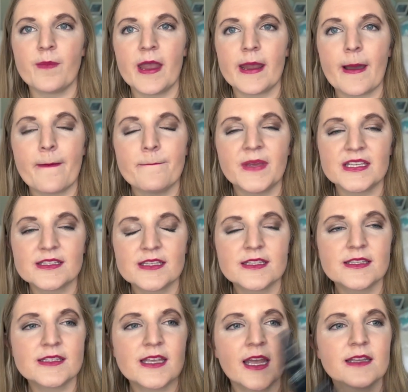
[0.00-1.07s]
Makeup Mist
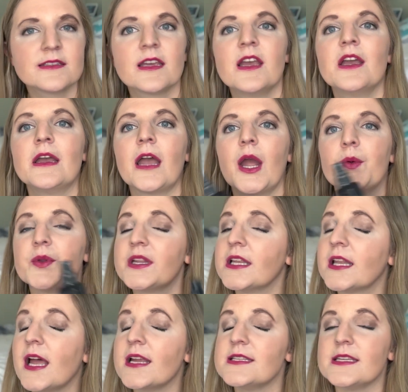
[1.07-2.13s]
and Set. I really
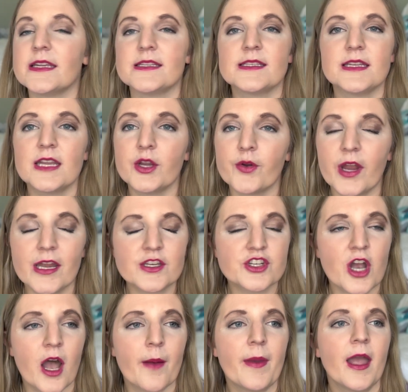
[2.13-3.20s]
liked it. It did a great
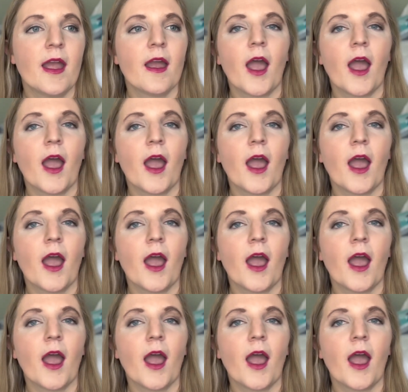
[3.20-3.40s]
job.